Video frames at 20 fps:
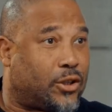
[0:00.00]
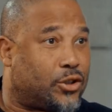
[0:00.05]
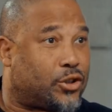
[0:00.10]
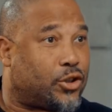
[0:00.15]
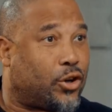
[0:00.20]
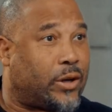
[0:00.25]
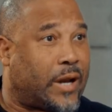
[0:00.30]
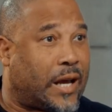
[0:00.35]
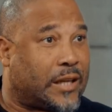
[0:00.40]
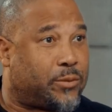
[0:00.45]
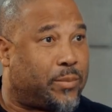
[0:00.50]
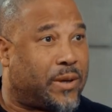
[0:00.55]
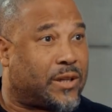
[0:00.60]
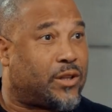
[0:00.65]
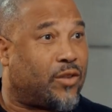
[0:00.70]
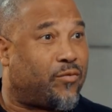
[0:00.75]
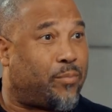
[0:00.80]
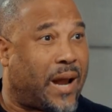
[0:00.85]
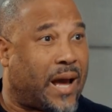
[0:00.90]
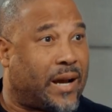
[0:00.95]
on certain
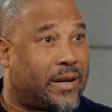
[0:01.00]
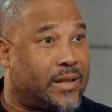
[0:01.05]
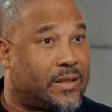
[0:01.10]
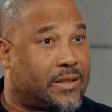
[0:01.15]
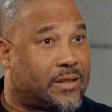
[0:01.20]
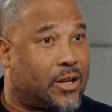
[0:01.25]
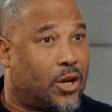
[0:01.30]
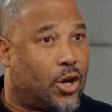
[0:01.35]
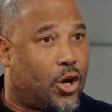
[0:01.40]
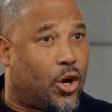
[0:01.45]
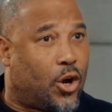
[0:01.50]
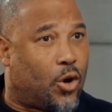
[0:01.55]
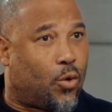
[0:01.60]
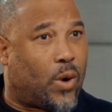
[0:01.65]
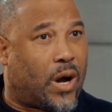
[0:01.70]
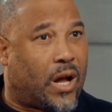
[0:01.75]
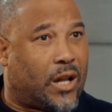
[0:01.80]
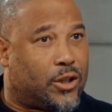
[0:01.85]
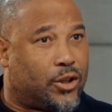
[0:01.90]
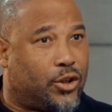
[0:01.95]
aspects of blackness
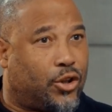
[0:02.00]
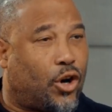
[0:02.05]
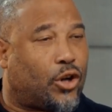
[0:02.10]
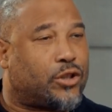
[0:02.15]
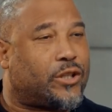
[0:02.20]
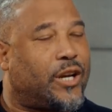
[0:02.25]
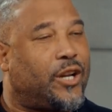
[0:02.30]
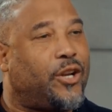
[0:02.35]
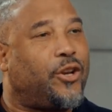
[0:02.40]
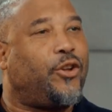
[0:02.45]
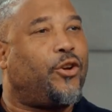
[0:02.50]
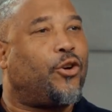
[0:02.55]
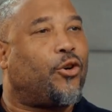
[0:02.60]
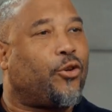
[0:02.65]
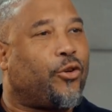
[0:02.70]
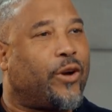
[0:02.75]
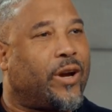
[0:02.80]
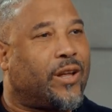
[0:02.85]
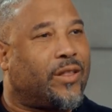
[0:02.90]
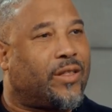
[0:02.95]
while not
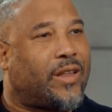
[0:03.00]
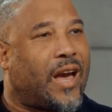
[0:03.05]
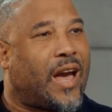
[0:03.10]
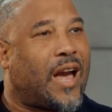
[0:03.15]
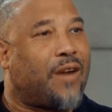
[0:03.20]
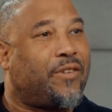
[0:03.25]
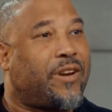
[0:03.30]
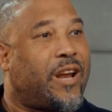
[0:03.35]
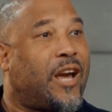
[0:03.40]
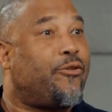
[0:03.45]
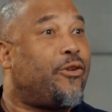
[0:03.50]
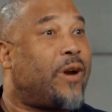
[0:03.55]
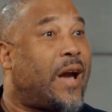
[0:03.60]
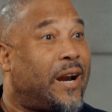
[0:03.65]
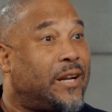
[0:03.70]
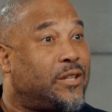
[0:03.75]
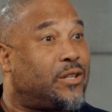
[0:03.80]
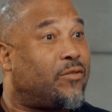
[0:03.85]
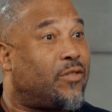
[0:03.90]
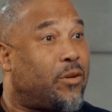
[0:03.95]
enduring the everyday
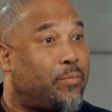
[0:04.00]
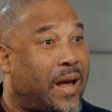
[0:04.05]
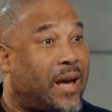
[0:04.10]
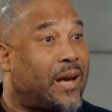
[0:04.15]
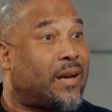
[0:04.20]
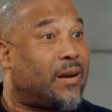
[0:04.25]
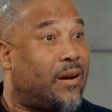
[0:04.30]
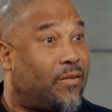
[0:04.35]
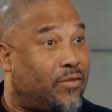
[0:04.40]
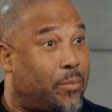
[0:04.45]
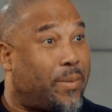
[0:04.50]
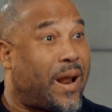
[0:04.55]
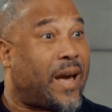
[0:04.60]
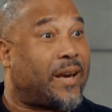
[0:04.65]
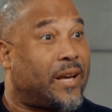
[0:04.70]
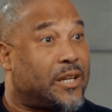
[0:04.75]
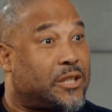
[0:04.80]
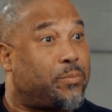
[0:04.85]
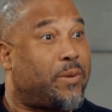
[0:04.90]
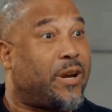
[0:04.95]
reality of the
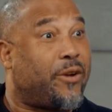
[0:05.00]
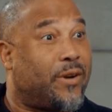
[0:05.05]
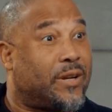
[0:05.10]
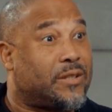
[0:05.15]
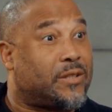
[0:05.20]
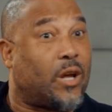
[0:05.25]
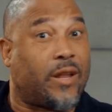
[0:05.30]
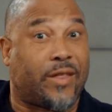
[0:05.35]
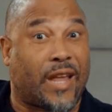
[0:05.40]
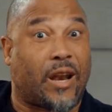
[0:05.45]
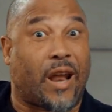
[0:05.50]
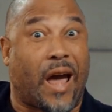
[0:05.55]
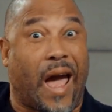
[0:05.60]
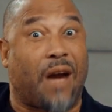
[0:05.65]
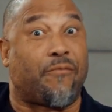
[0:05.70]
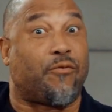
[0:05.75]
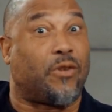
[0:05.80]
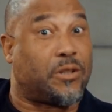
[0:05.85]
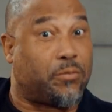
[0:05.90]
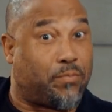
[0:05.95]
black experience that
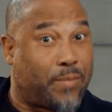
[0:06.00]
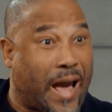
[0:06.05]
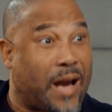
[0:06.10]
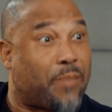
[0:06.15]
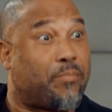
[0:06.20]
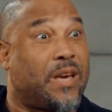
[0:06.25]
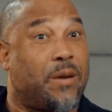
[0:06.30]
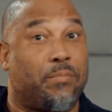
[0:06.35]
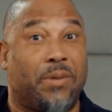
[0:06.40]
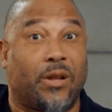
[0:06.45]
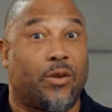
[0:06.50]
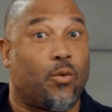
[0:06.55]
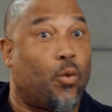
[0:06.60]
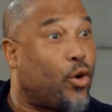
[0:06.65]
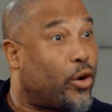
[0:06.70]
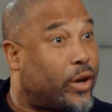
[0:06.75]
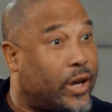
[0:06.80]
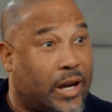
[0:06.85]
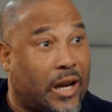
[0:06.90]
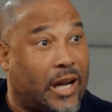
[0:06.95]
average black people, the
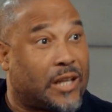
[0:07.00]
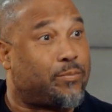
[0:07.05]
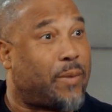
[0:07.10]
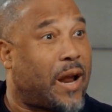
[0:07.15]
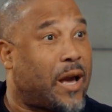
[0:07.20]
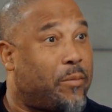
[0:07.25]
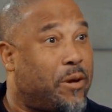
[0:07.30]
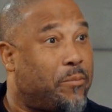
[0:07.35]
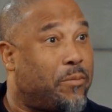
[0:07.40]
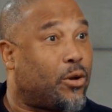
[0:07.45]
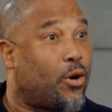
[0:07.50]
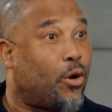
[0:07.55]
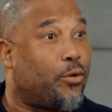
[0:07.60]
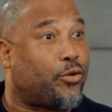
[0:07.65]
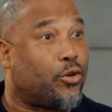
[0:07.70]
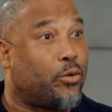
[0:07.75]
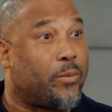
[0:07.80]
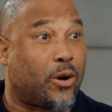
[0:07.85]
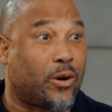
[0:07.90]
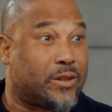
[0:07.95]
working class black people, go
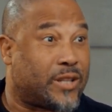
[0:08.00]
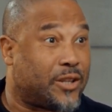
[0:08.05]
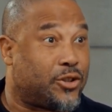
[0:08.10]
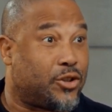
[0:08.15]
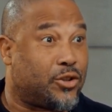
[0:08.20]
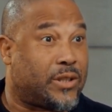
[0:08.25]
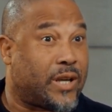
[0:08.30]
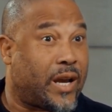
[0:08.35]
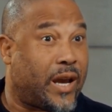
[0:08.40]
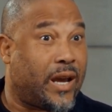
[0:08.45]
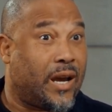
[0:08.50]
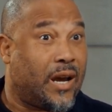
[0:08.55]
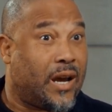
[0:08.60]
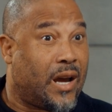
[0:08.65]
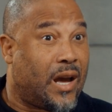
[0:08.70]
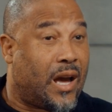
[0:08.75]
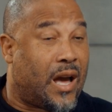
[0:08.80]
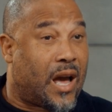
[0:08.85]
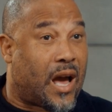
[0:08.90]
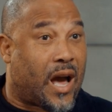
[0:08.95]
through. Because, as you say,
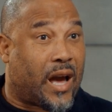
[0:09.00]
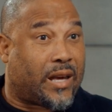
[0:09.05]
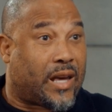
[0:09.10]
I